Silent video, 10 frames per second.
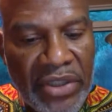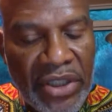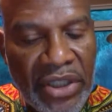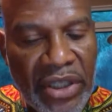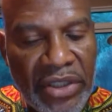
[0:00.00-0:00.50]
the
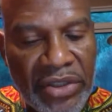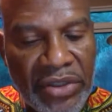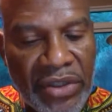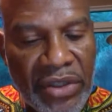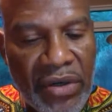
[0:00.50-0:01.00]

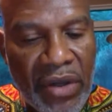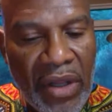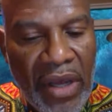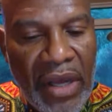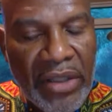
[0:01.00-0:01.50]
teenagers and
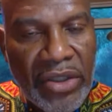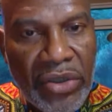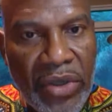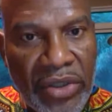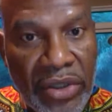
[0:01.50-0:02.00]
all,
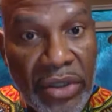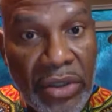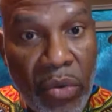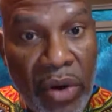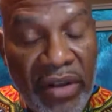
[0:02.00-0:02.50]

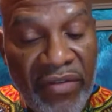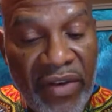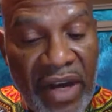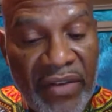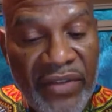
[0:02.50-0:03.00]

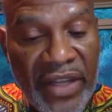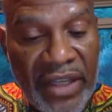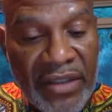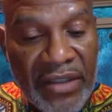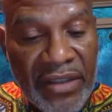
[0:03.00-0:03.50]
225
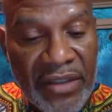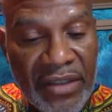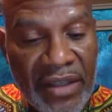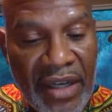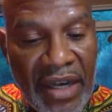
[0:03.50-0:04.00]
deaths.
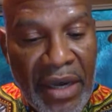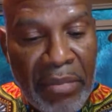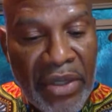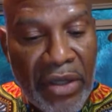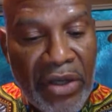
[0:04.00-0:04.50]

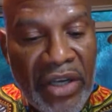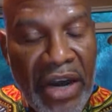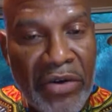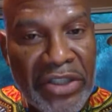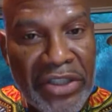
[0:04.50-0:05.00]
But look
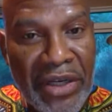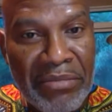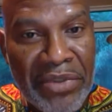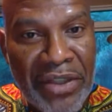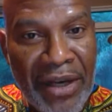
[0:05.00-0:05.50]
how it
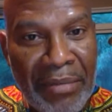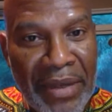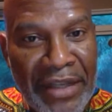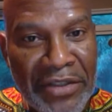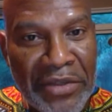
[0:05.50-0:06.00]
jumps up
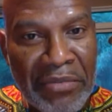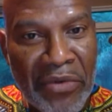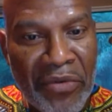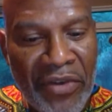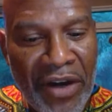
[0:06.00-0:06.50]
as you
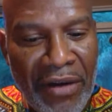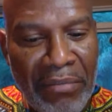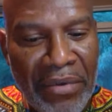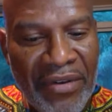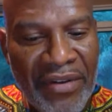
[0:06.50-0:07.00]
move up.